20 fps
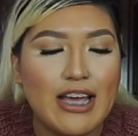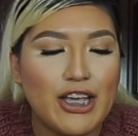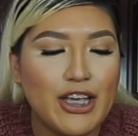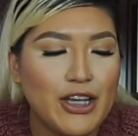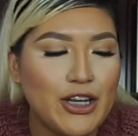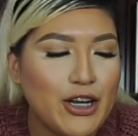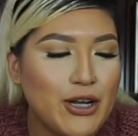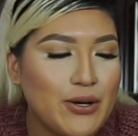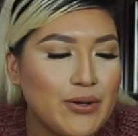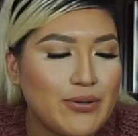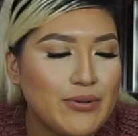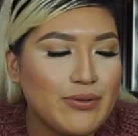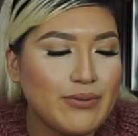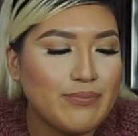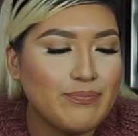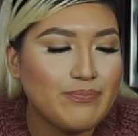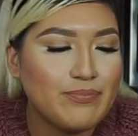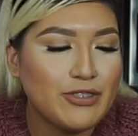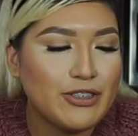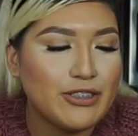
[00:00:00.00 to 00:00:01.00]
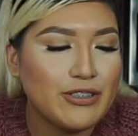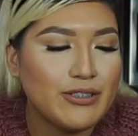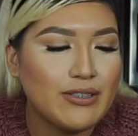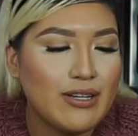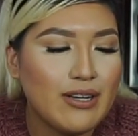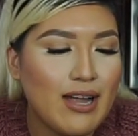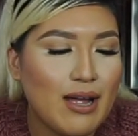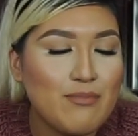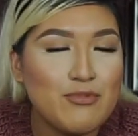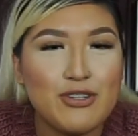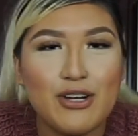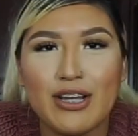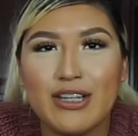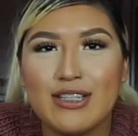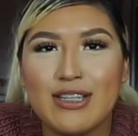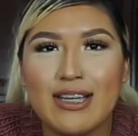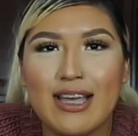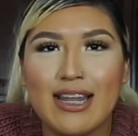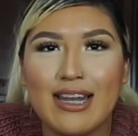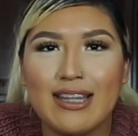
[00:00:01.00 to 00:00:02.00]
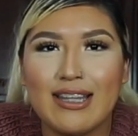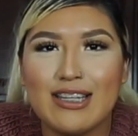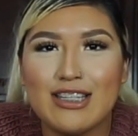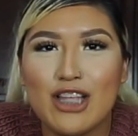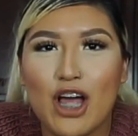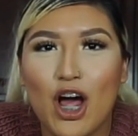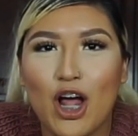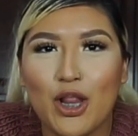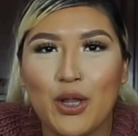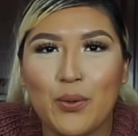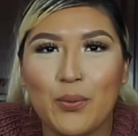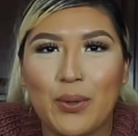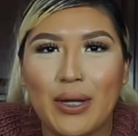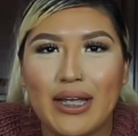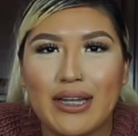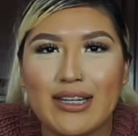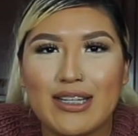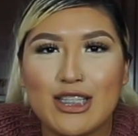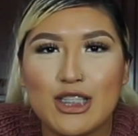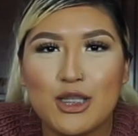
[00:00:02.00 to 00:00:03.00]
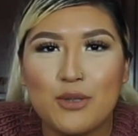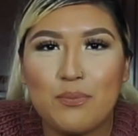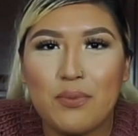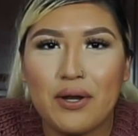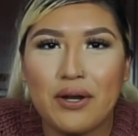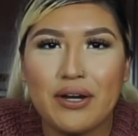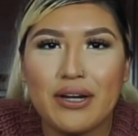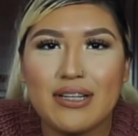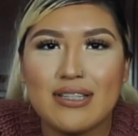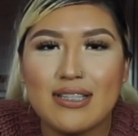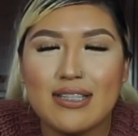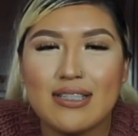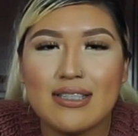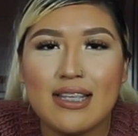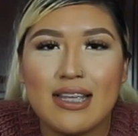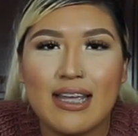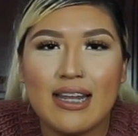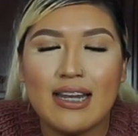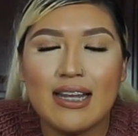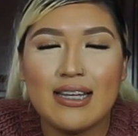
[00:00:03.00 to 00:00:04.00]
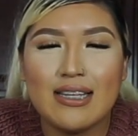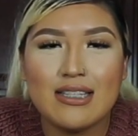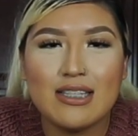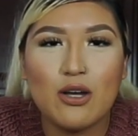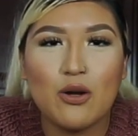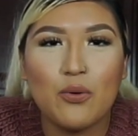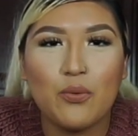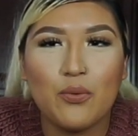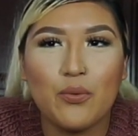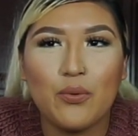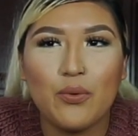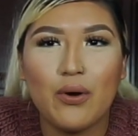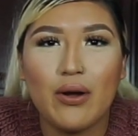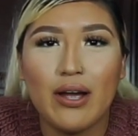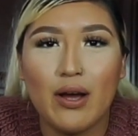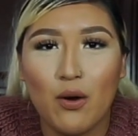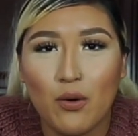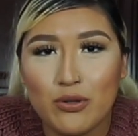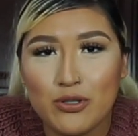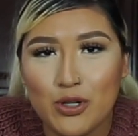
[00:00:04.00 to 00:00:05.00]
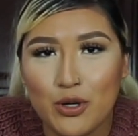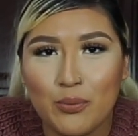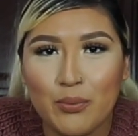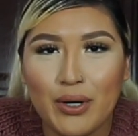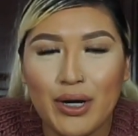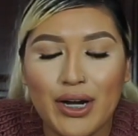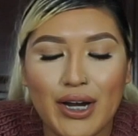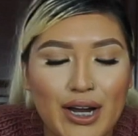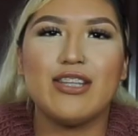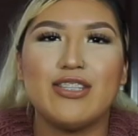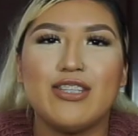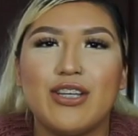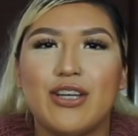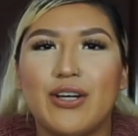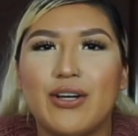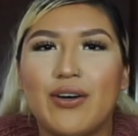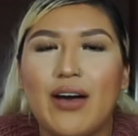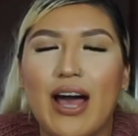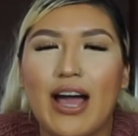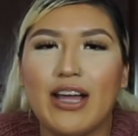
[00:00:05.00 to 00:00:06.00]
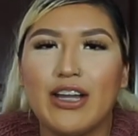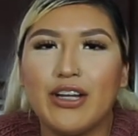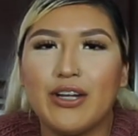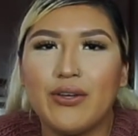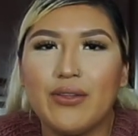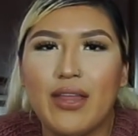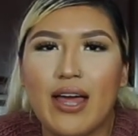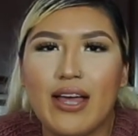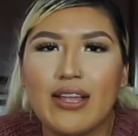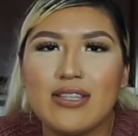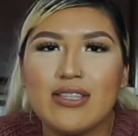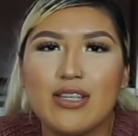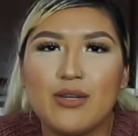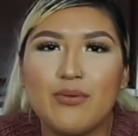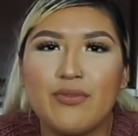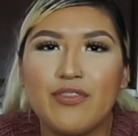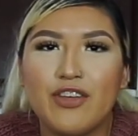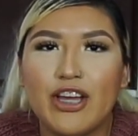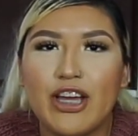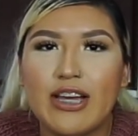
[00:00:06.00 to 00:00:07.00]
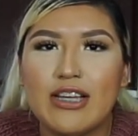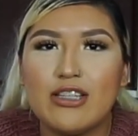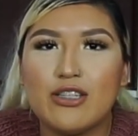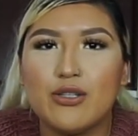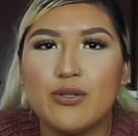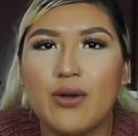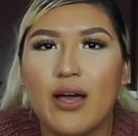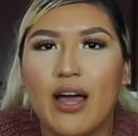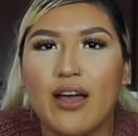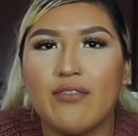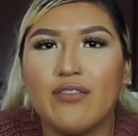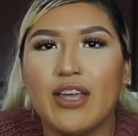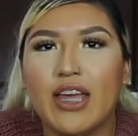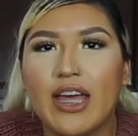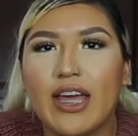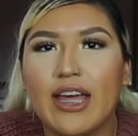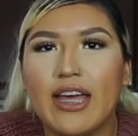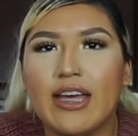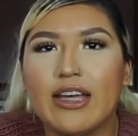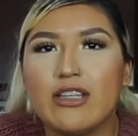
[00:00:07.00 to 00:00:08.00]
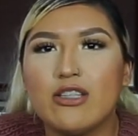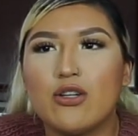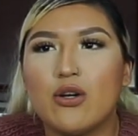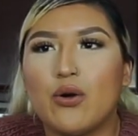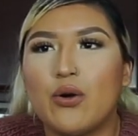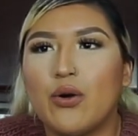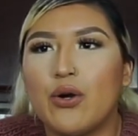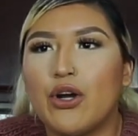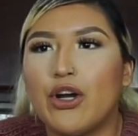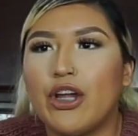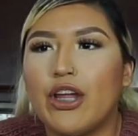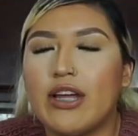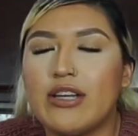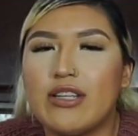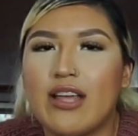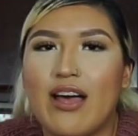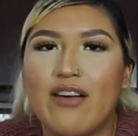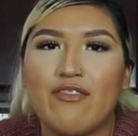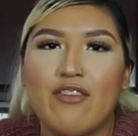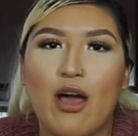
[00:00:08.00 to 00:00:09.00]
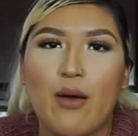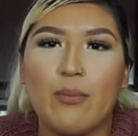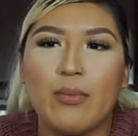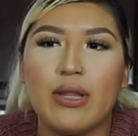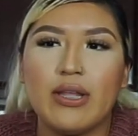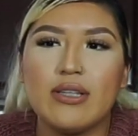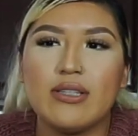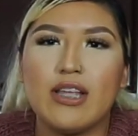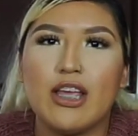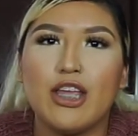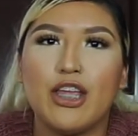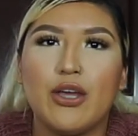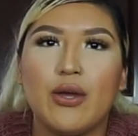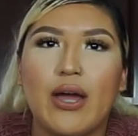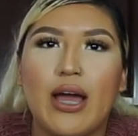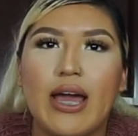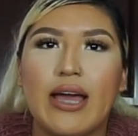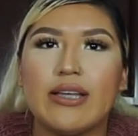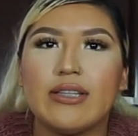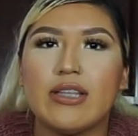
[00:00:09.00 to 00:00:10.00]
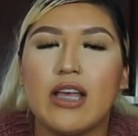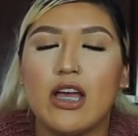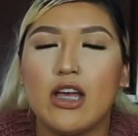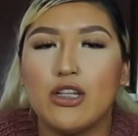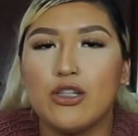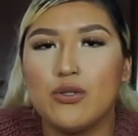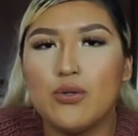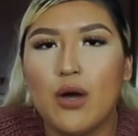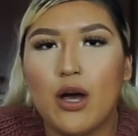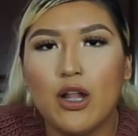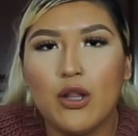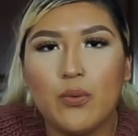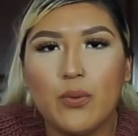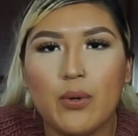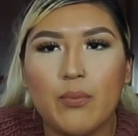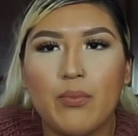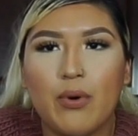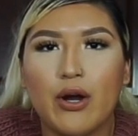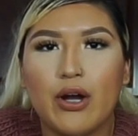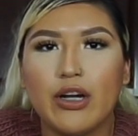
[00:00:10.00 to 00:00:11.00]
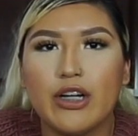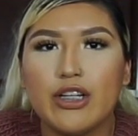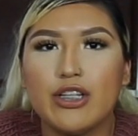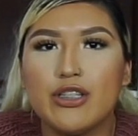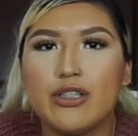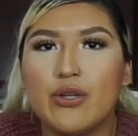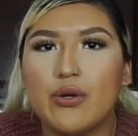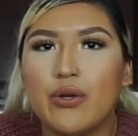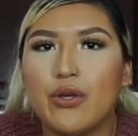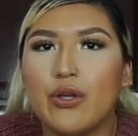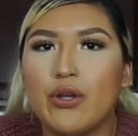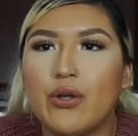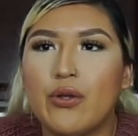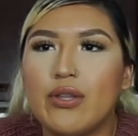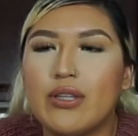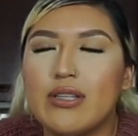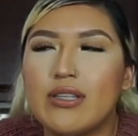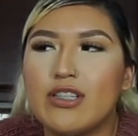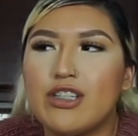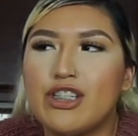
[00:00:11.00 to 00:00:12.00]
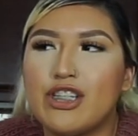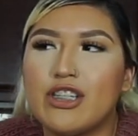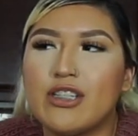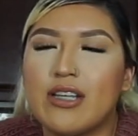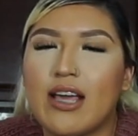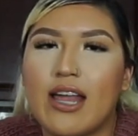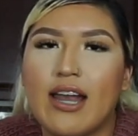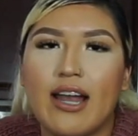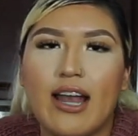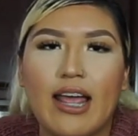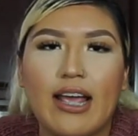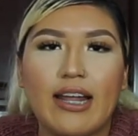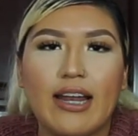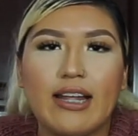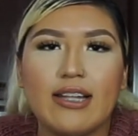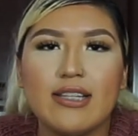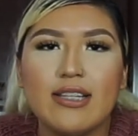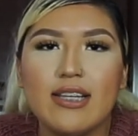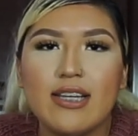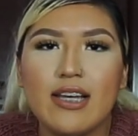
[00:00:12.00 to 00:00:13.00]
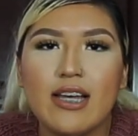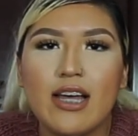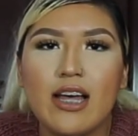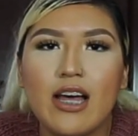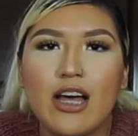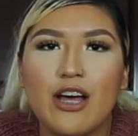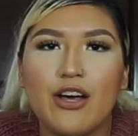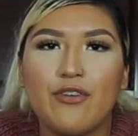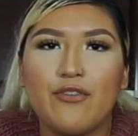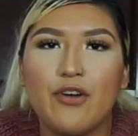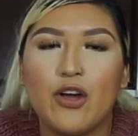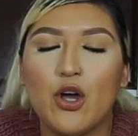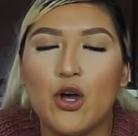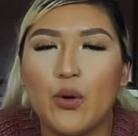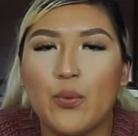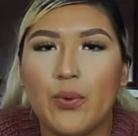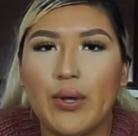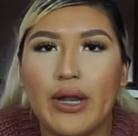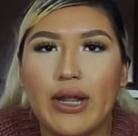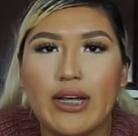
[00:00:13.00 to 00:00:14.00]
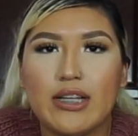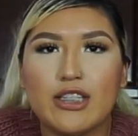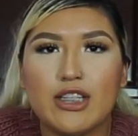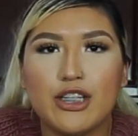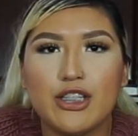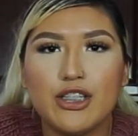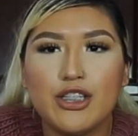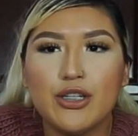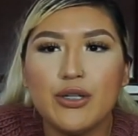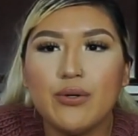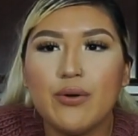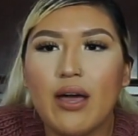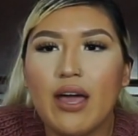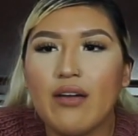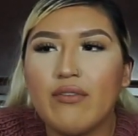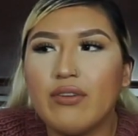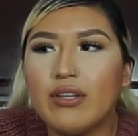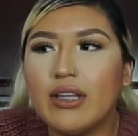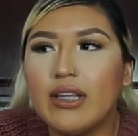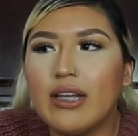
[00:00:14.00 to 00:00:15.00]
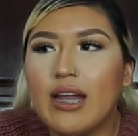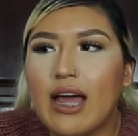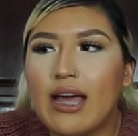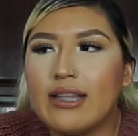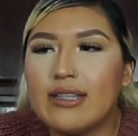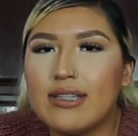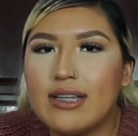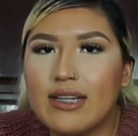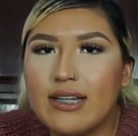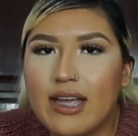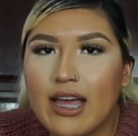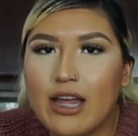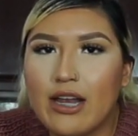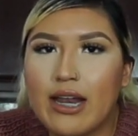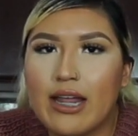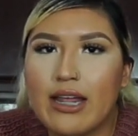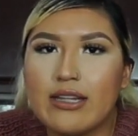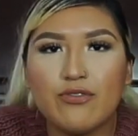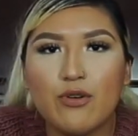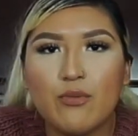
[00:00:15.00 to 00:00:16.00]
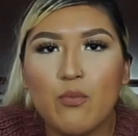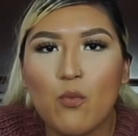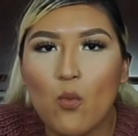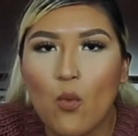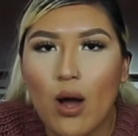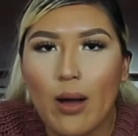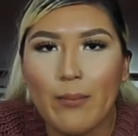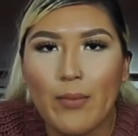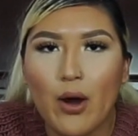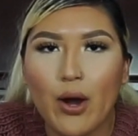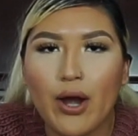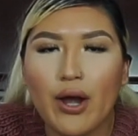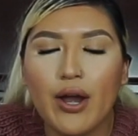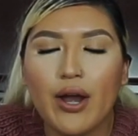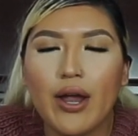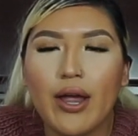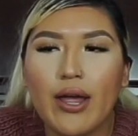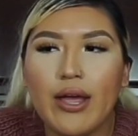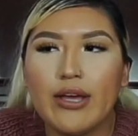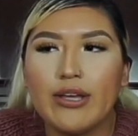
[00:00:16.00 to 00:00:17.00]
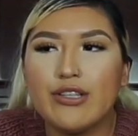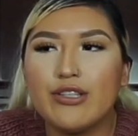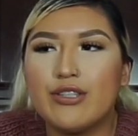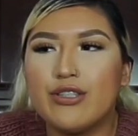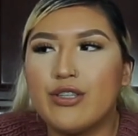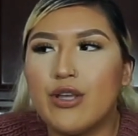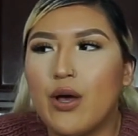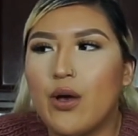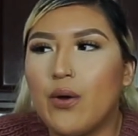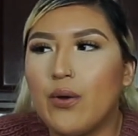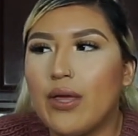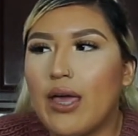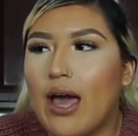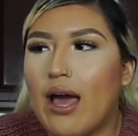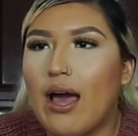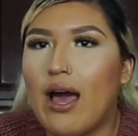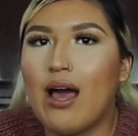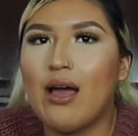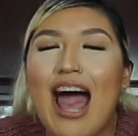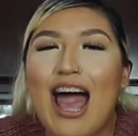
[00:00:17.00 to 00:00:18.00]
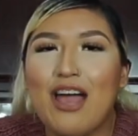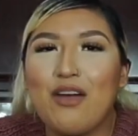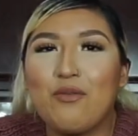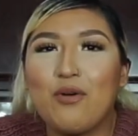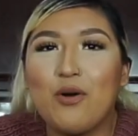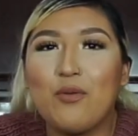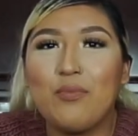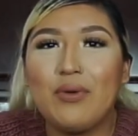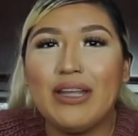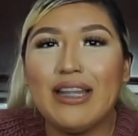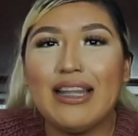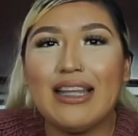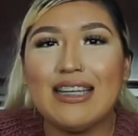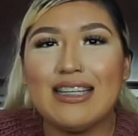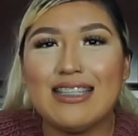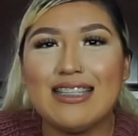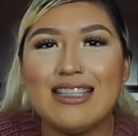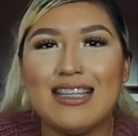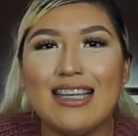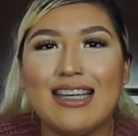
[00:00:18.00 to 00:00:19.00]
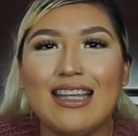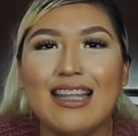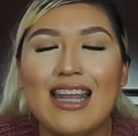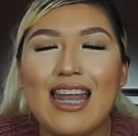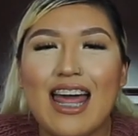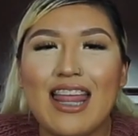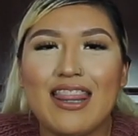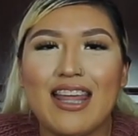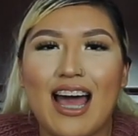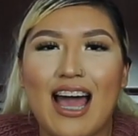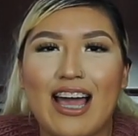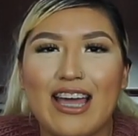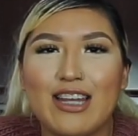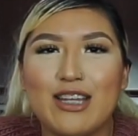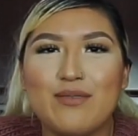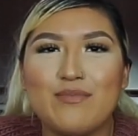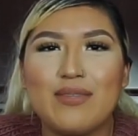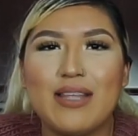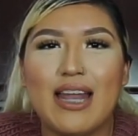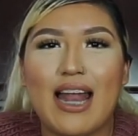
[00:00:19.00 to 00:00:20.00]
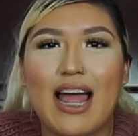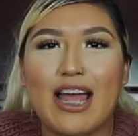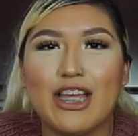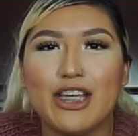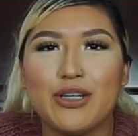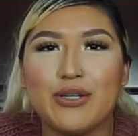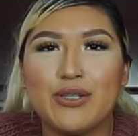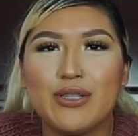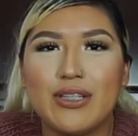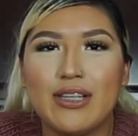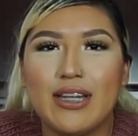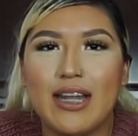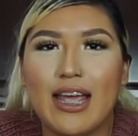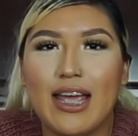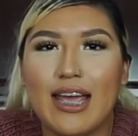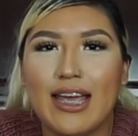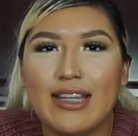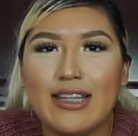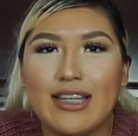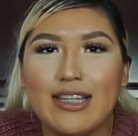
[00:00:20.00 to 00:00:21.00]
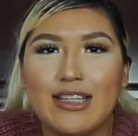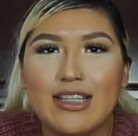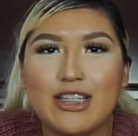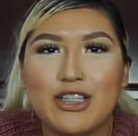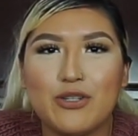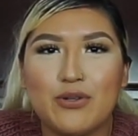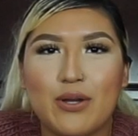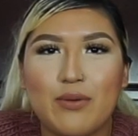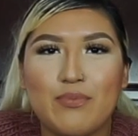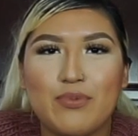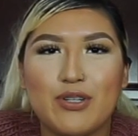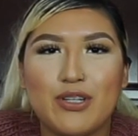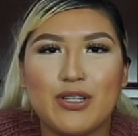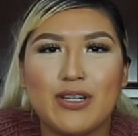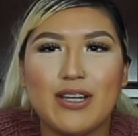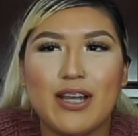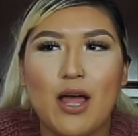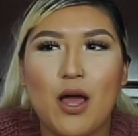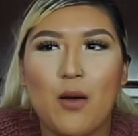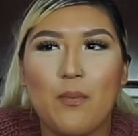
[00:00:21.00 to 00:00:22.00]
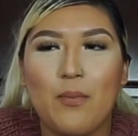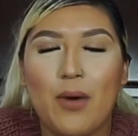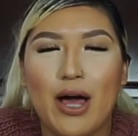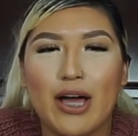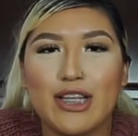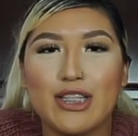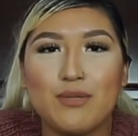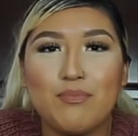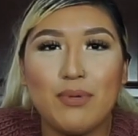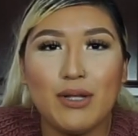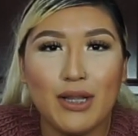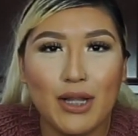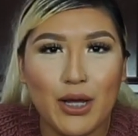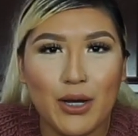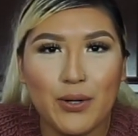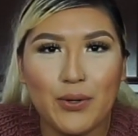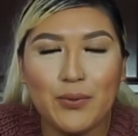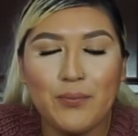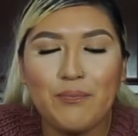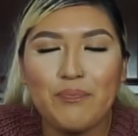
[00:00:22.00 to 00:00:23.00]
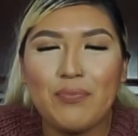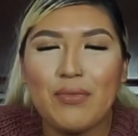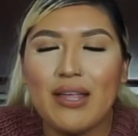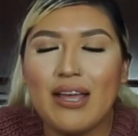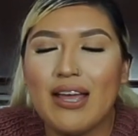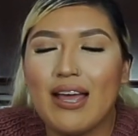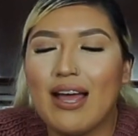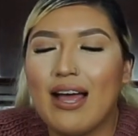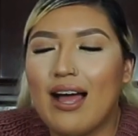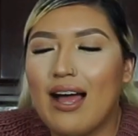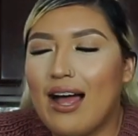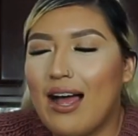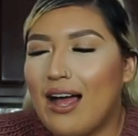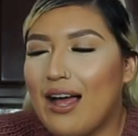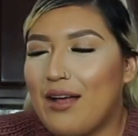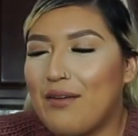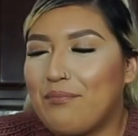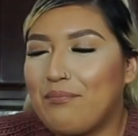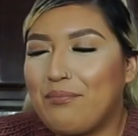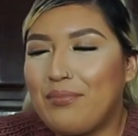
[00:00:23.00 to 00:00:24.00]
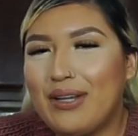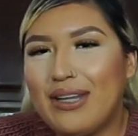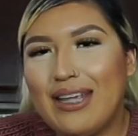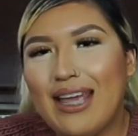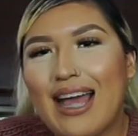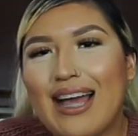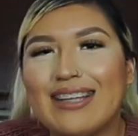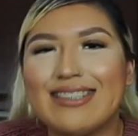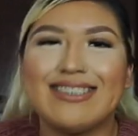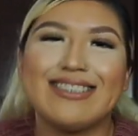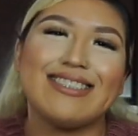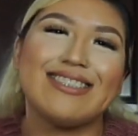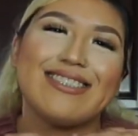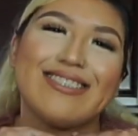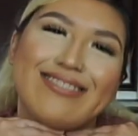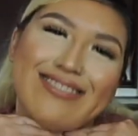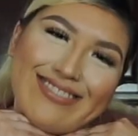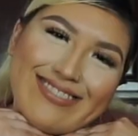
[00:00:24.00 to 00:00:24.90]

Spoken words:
You know, I'm trying to get in this Halloween spirit since it is October. So I know that some of you guys do have kids or you guys have families and you guys do Halloween parties, so you know, this is just kind of like an idea of what you guys could do. Everything I did get is from Walmart. So yeah, I will be listing the items that I used today in the description box below. But yes,